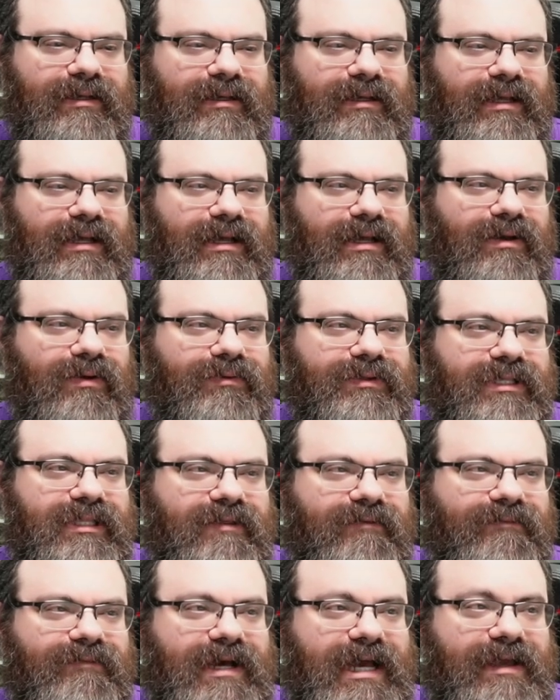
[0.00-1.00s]
Uh, only
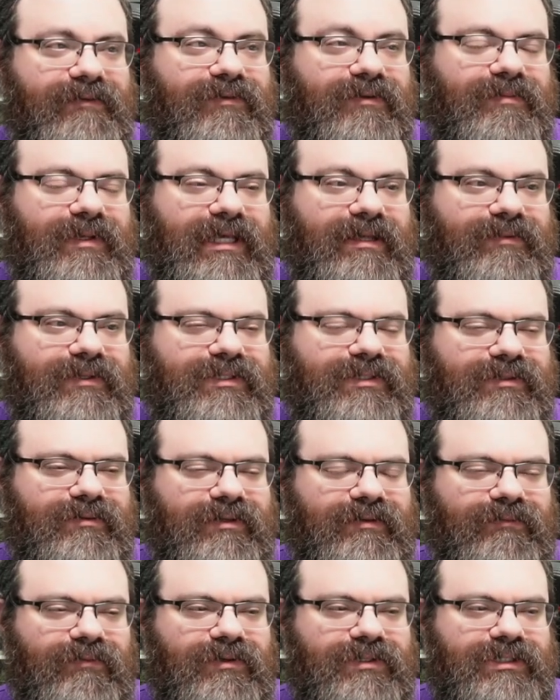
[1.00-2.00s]
the five would be able to.
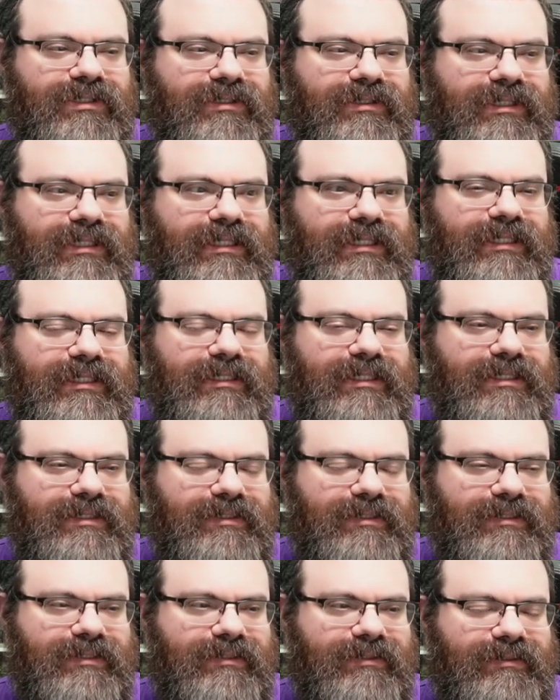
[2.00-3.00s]
Unfortunately, it
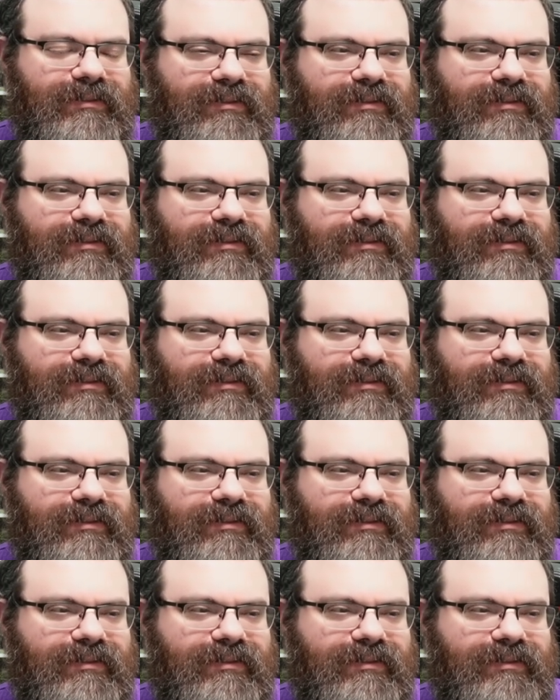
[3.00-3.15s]
doesn't.